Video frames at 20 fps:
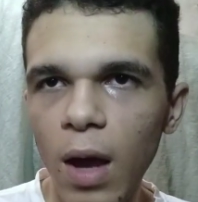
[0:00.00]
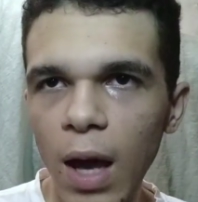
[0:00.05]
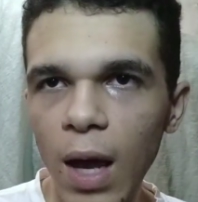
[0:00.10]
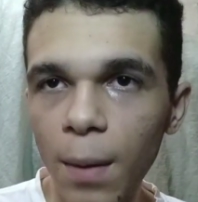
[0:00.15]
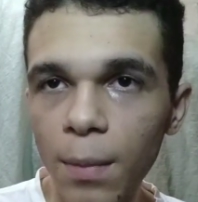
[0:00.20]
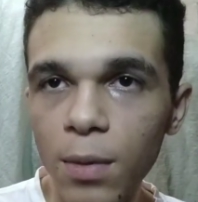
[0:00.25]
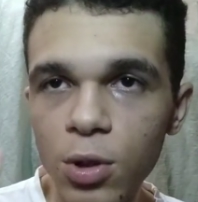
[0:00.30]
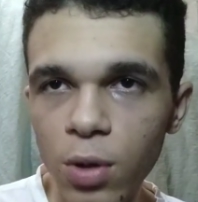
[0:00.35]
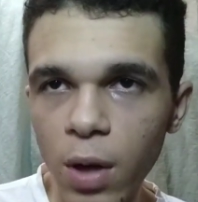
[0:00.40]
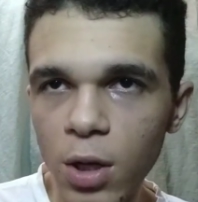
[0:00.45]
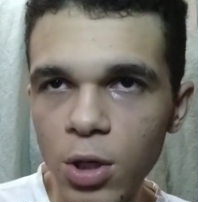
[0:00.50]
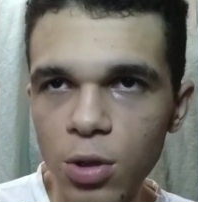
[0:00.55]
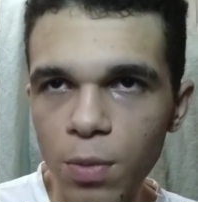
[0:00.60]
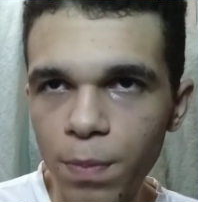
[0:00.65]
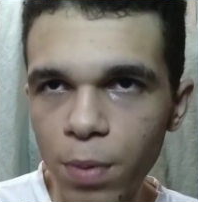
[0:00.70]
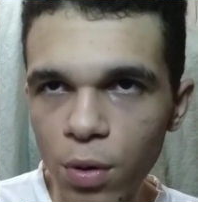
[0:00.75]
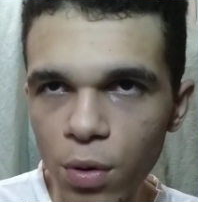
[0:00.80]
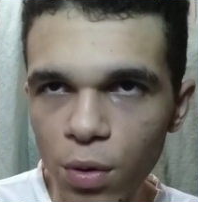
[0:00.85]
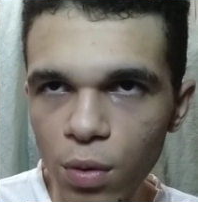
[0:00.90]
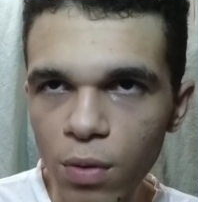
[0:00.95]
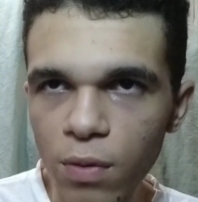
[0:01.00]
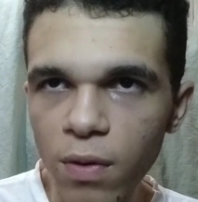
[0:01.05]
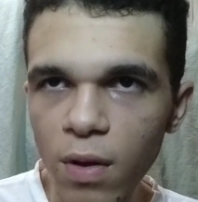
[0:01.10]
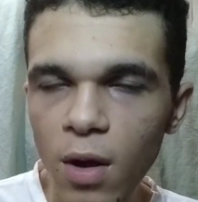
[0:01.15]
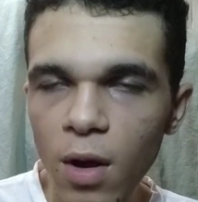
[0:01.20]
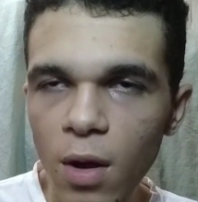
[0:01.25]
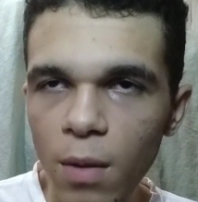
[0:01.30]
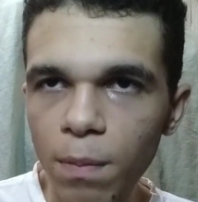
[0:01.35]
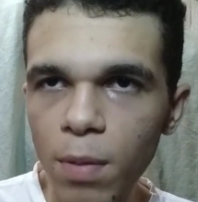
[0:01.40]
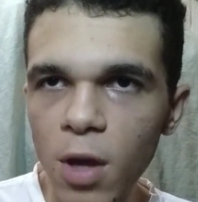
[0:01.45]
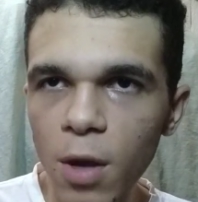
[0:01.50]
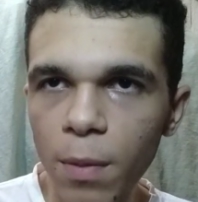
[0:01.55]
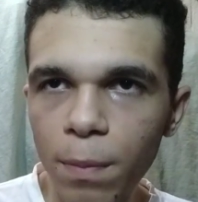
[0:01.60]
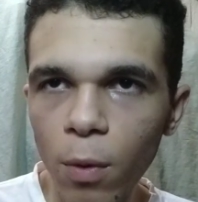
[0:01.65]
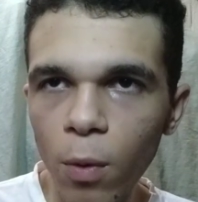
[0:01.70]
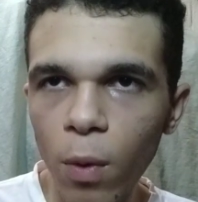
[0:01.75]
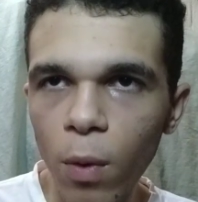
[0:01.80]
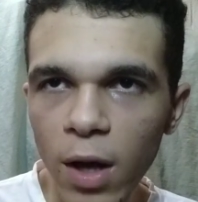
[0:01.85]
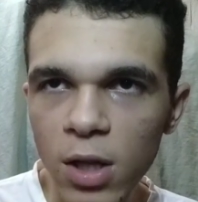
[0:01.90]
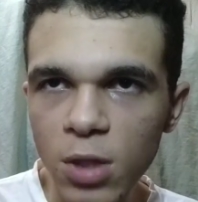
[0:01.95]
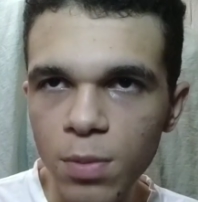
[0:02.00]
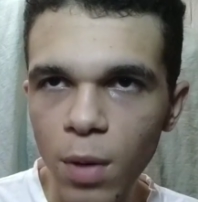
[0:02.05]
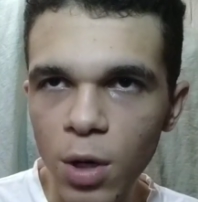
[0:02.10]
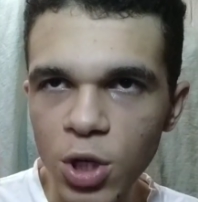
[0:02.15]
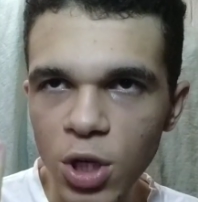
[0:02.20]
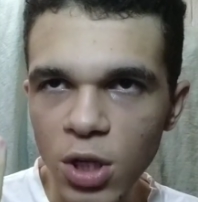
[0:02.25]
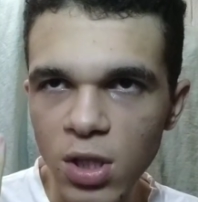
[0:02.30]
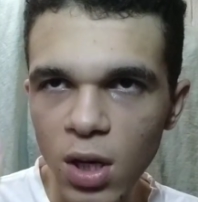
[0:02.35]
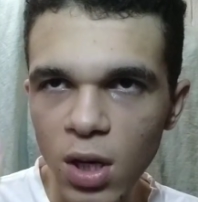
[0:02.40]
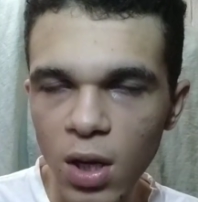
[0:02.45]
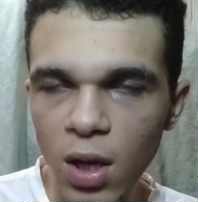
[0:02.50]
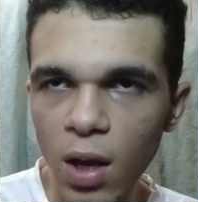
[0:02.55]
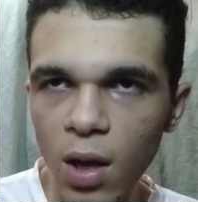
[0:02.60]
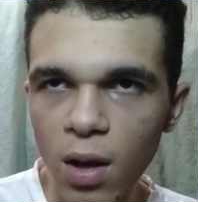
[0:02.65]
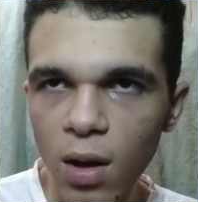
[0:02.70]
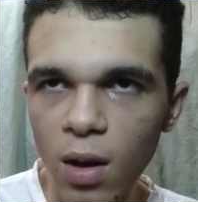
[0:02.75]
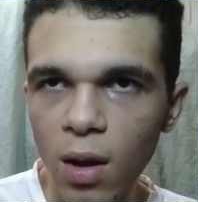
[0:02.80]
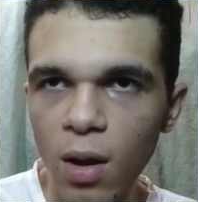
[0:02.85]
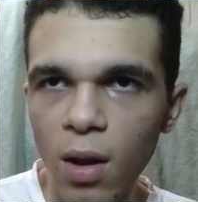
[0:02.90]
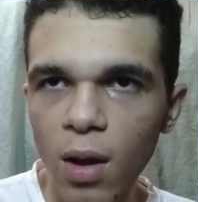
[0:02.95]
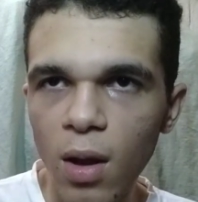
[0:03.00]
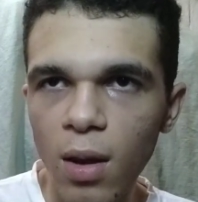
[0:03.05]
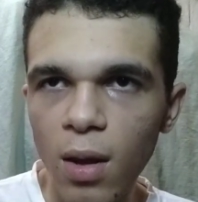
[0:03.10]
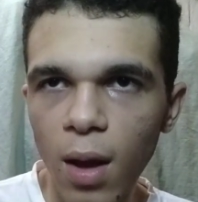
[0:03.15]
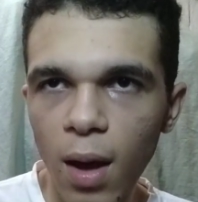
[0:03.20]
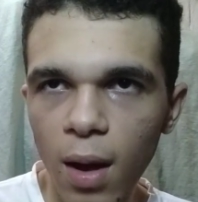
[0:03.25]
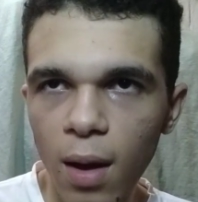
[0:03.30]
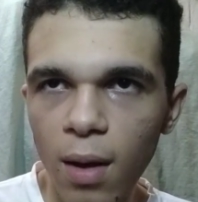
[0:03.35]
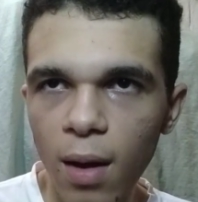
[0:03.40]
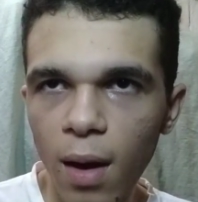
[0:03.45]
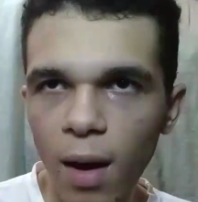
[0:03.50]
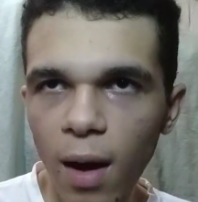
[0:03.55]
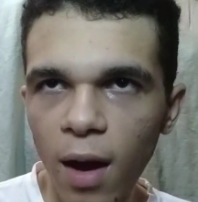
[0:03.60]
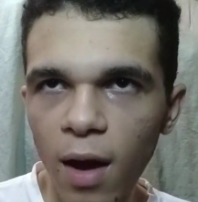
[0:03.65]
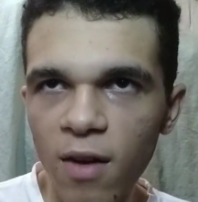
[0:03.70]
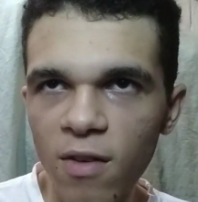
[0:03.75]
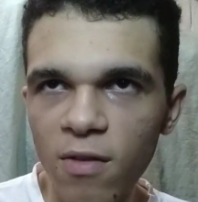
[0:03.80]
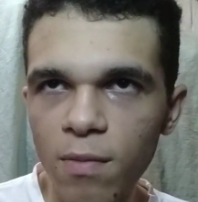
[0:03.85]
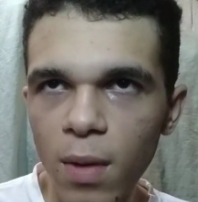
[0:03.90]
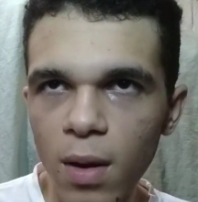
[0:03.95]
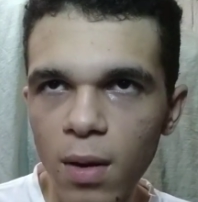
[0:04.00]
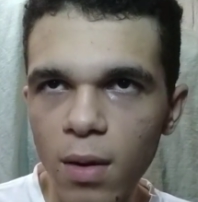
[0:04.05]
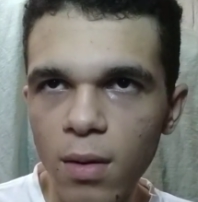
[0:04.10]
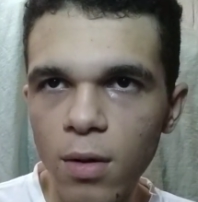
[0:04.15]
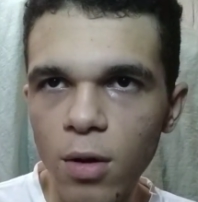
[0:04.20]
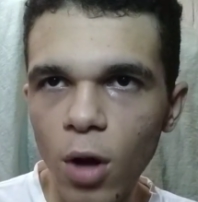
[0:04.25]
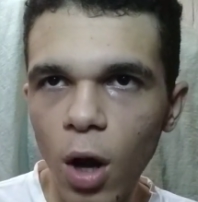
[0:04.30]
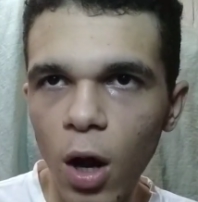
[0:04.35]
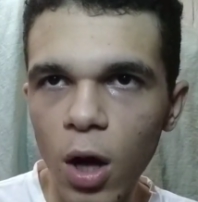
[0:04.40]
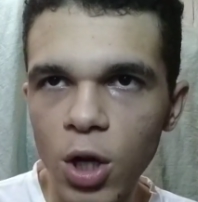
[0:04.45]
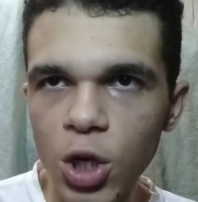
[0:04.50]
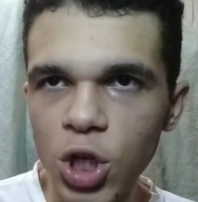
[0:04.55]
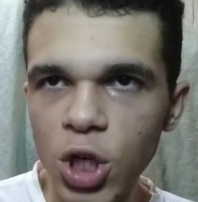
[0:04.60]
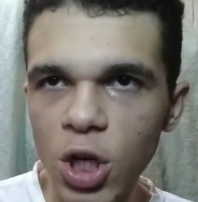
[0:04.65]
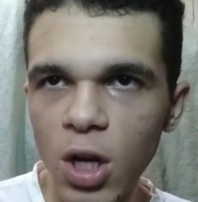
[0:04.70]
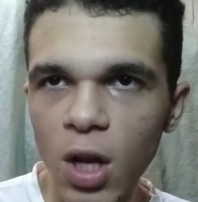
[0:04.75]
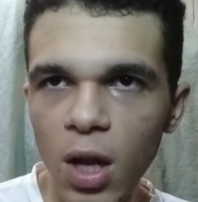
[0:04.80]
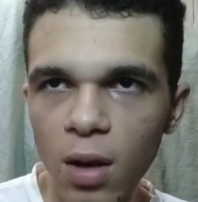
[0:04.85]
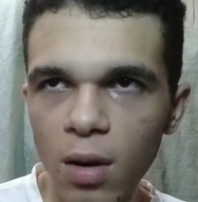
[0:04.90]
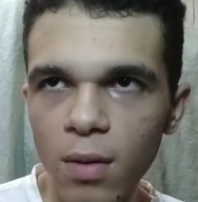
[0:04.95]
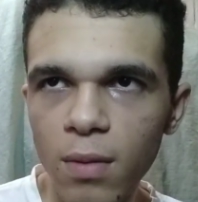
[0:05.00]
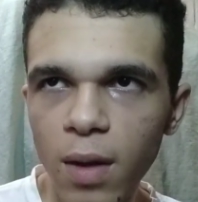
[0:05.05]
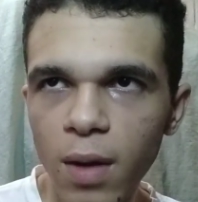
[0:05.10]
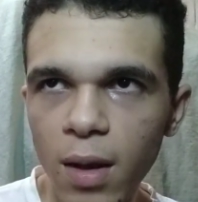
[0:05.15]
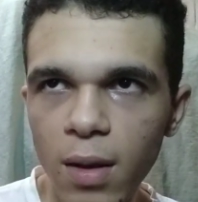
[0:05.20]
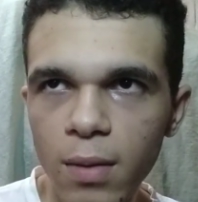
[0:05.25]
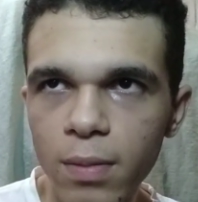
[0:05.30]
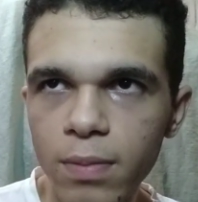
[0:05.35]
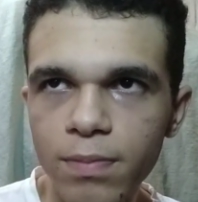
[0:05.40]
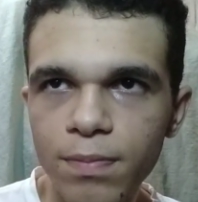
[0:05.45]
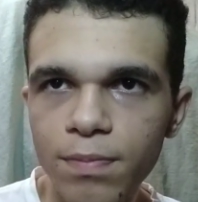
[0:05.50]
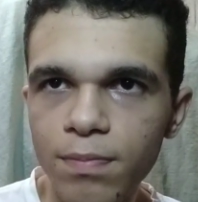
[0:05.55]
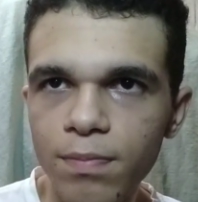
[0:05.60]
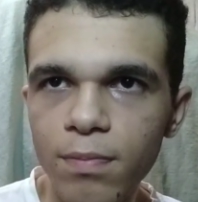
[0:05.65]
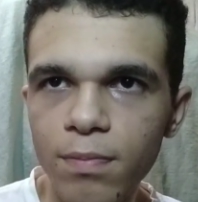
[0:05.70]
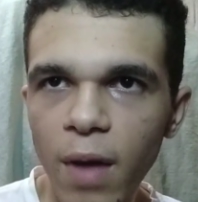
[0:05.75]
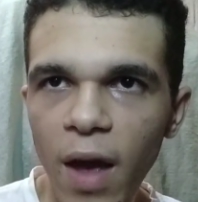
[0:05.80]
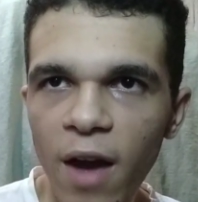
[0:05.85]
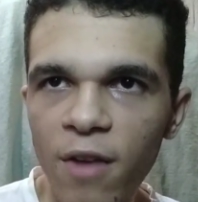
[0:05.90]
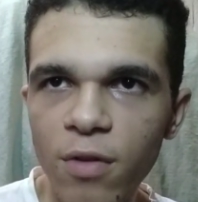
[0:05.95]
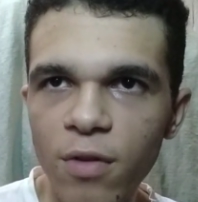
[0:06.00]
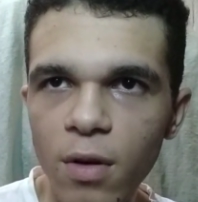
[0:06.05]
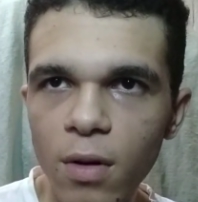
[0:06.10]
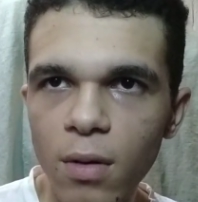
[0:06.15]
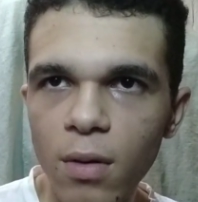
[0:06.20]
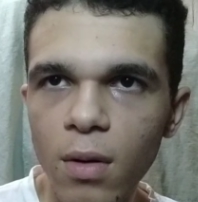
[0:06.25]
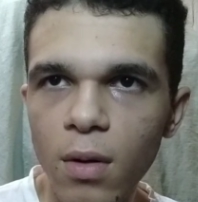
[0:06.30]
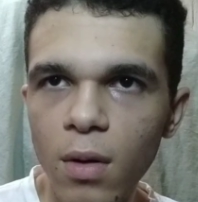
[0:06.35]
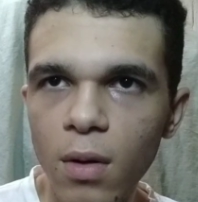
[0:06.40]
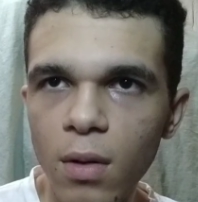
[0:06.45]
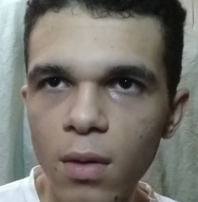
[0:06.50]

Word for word: And I'm trying to prove people as much as I can that I've been not cheating like ever.